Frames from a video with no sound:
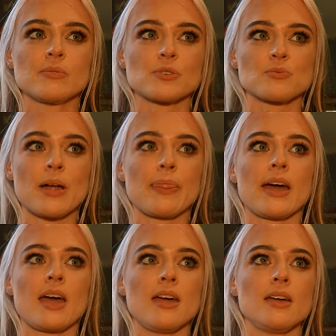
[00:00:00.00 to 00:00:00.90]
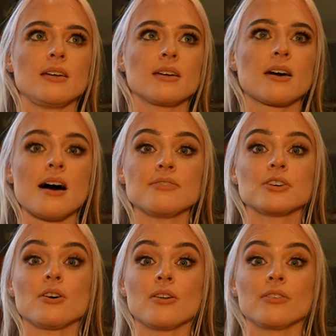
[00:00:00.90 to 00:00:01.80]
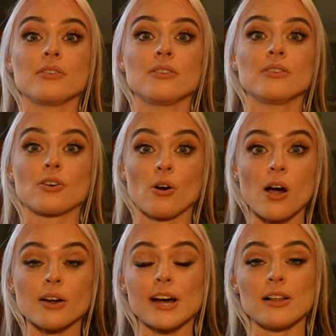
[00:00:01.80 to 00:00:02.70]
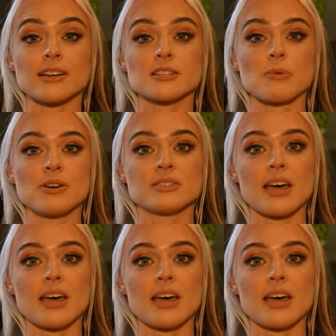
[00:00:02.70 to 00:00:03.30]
was when they covered on the crocodile expose